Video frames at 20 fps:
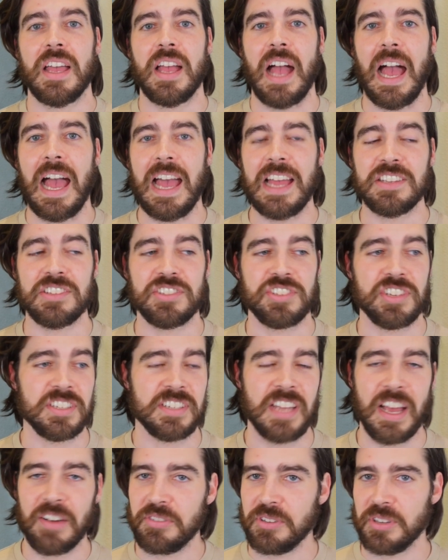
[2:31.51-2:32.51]
and she
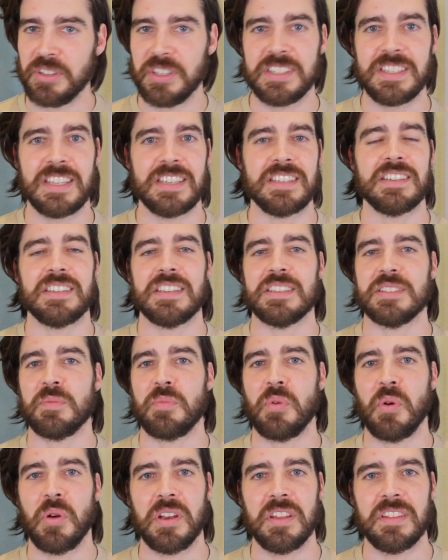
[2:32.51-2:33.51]
definitely didn't
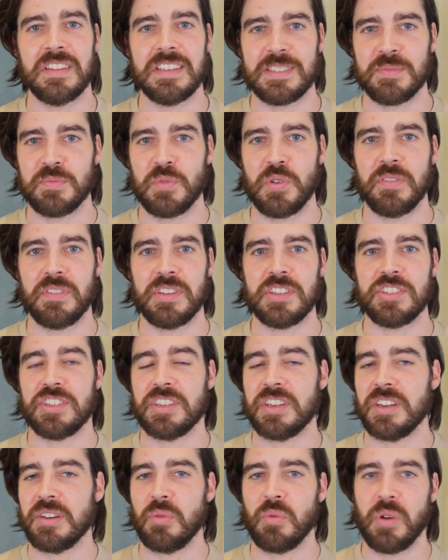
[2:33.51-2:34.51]
disappoint in this movie. She
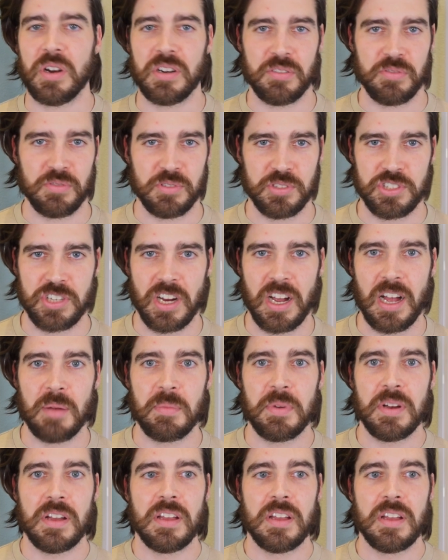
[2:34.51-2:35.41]
did a wonderful job.